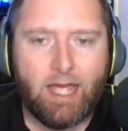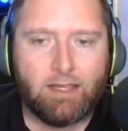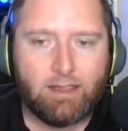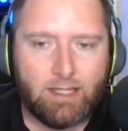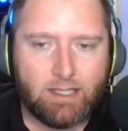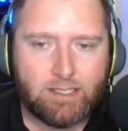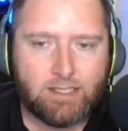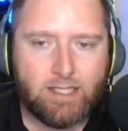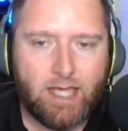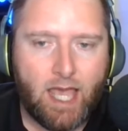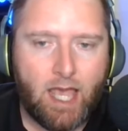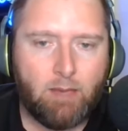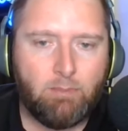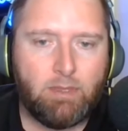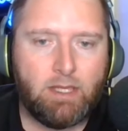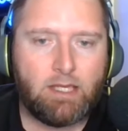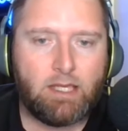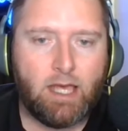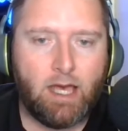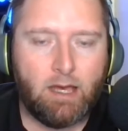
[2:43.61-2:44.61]
This game,
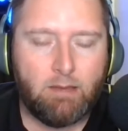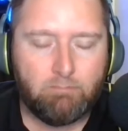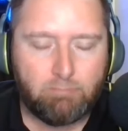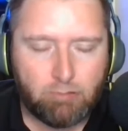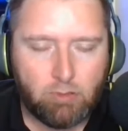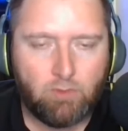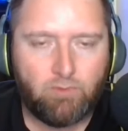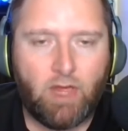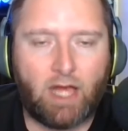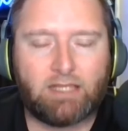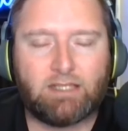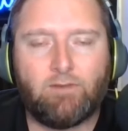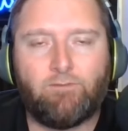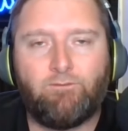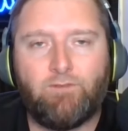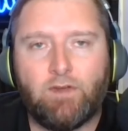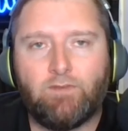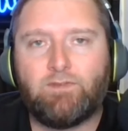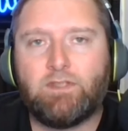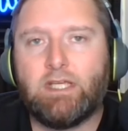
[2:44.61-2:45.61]
he uh, improved that to
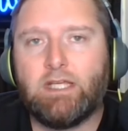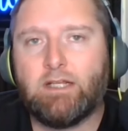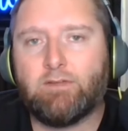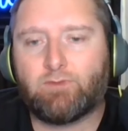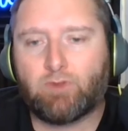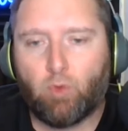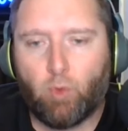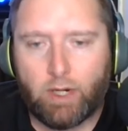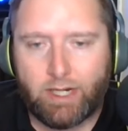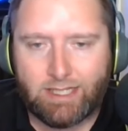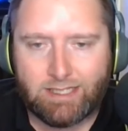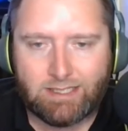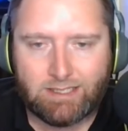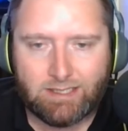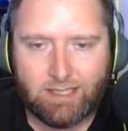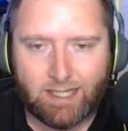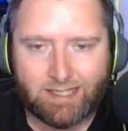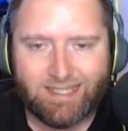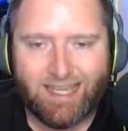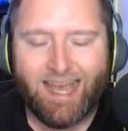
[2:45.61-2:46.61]
15 of
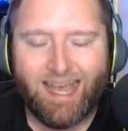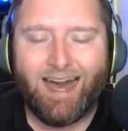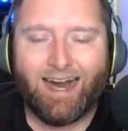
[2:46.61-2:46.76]
26,